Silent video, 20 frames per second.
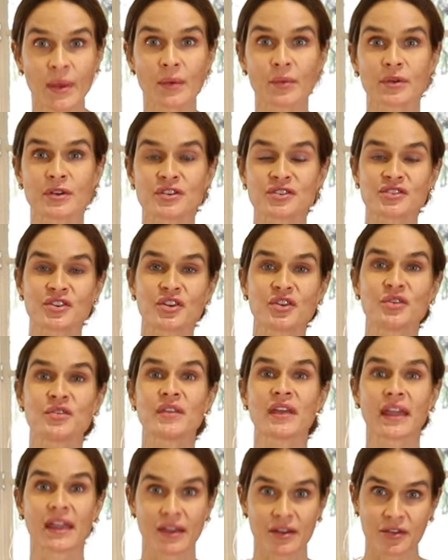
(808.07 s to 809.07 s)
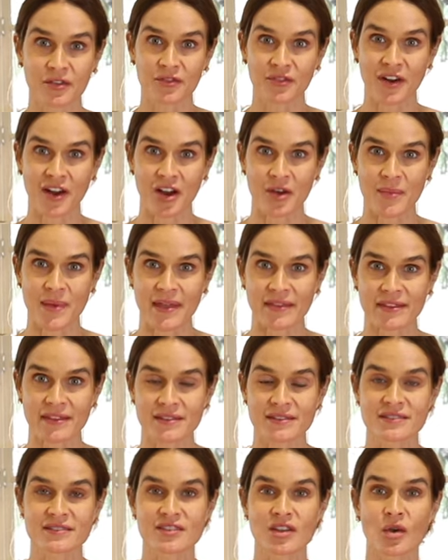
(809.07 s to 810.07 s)
I want to show you the air fryer
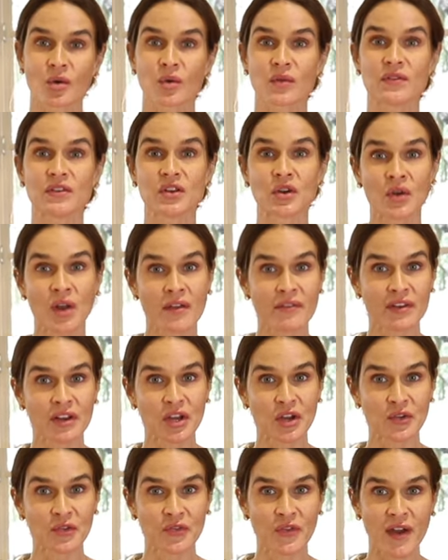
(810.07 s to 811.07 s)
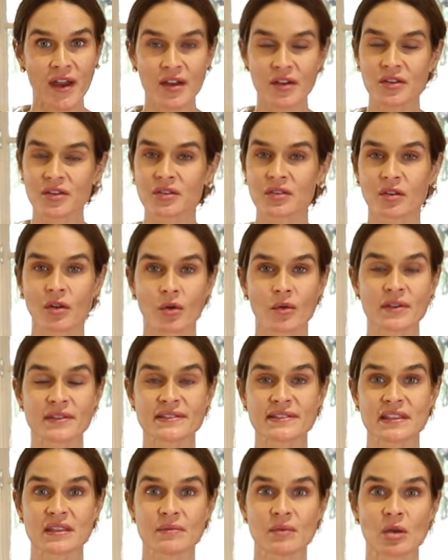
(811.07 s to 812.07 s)
method. So if you don't have an air fryer, you can
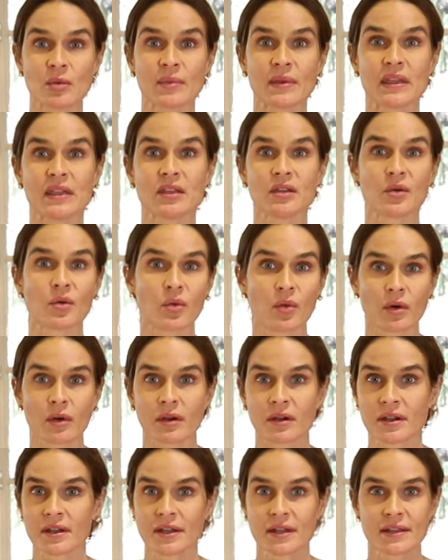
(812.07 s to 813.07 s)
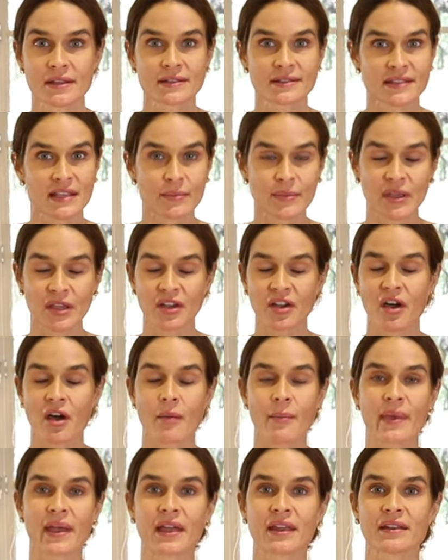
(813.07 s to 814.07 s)
always email me or send me a
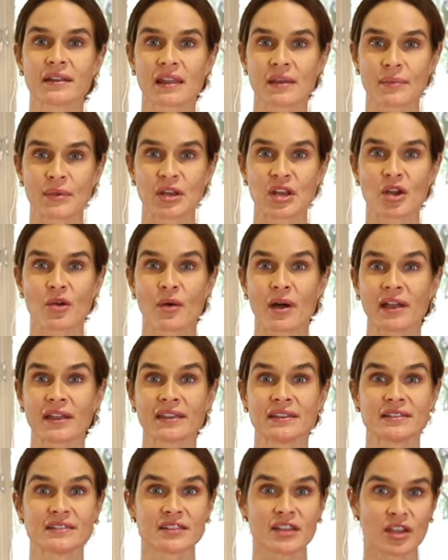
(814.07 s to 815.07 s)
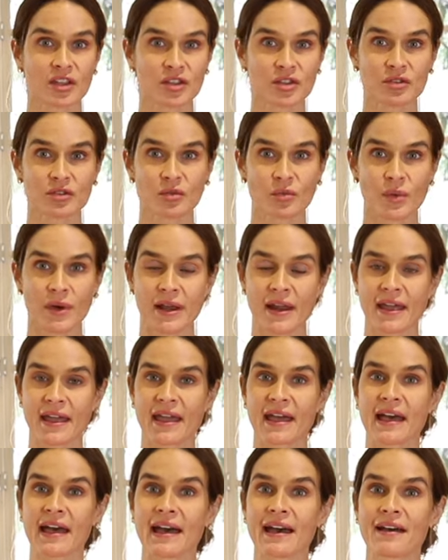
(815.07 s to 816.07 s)
comment. Let me know. I can tell you the one I
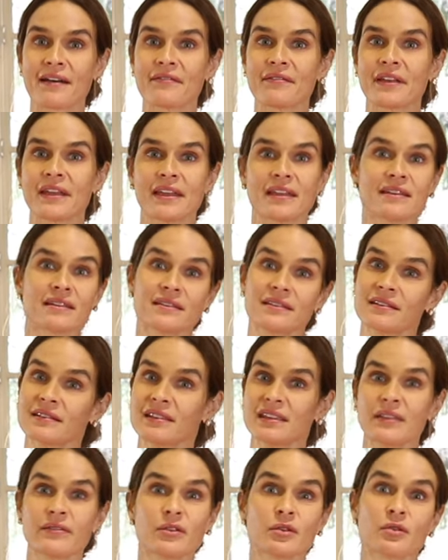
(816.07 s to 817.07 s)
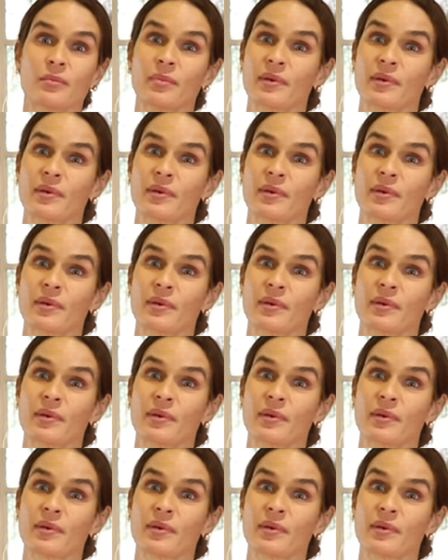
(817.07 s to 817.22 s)
have and give you a